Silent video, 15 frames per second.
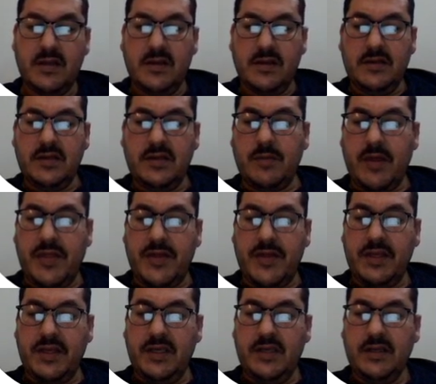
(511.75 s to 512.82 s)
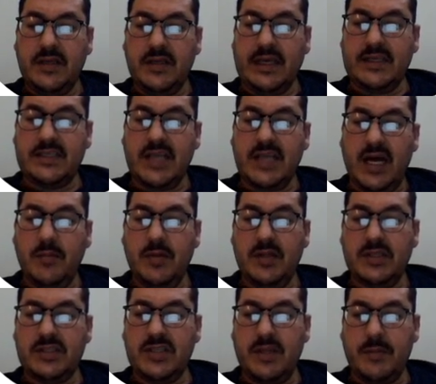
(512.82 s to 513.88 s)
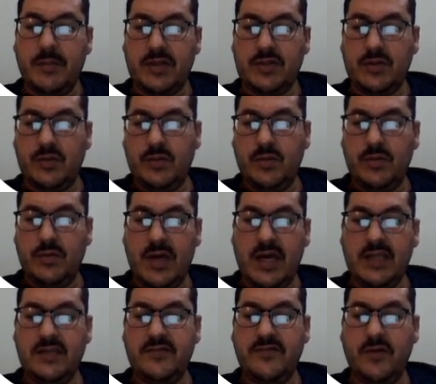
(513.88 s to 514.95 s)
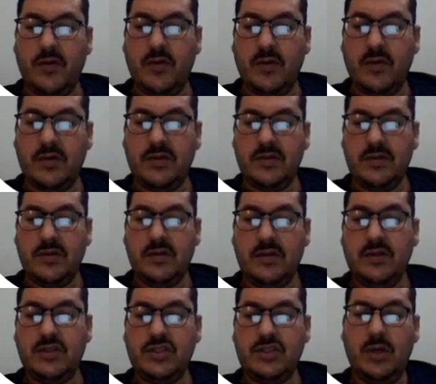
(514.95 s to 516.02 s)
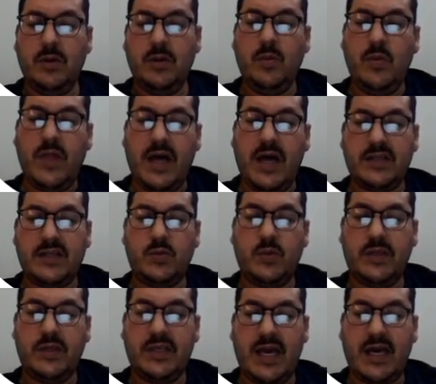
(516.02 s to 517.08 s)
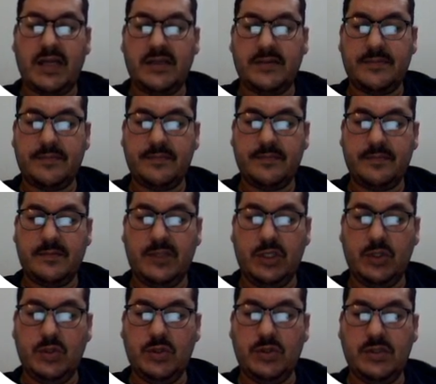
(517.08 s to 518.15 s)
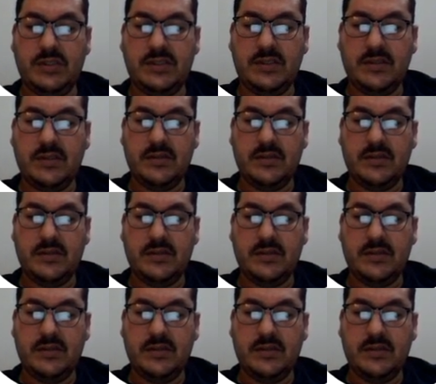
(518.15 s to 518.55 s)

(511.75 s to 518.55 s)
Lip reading: Number 3, examples number 2 and 4 show that we can use